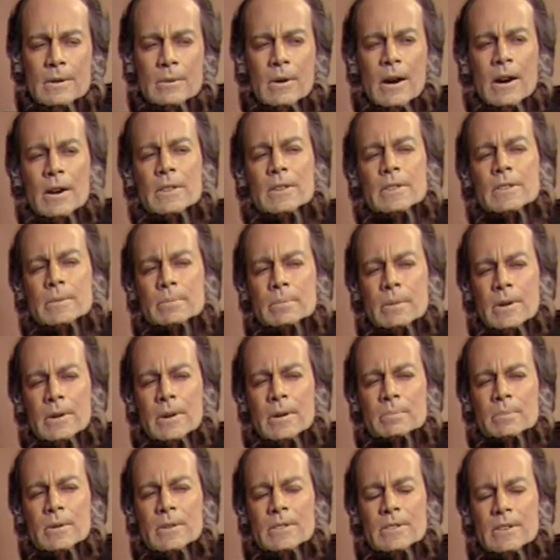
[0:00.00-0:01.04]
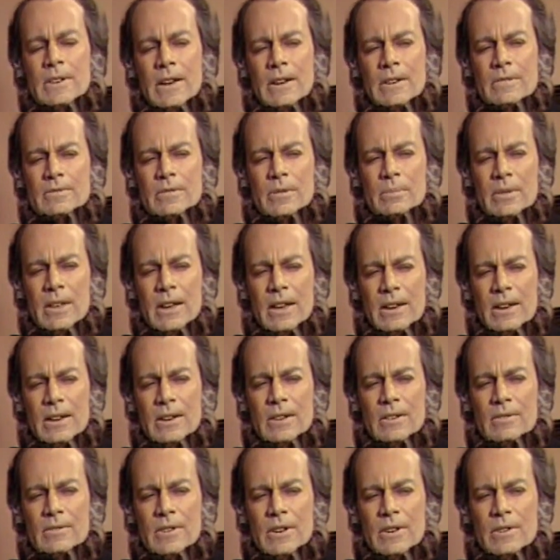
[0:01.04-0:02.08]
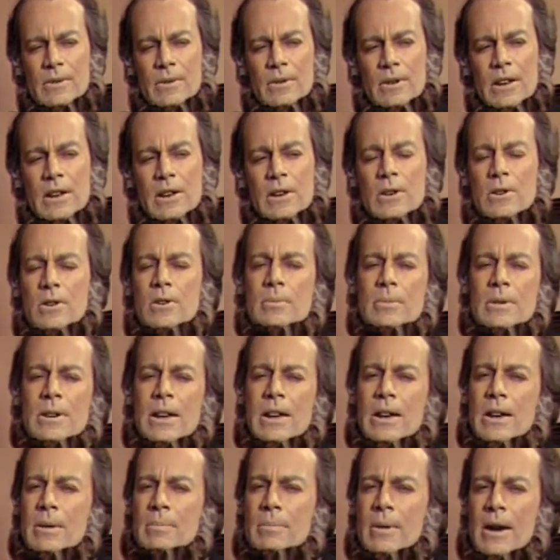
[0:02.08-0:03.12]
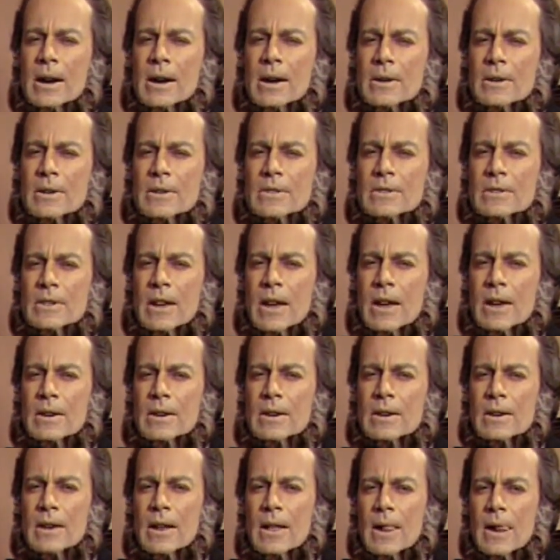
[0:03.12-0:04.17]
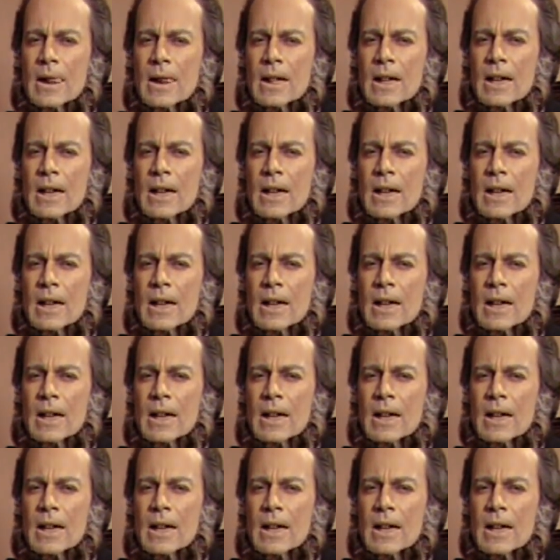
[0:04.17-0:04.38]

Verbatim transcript: While the Spirit proceeding from that individual illuminated my understanding,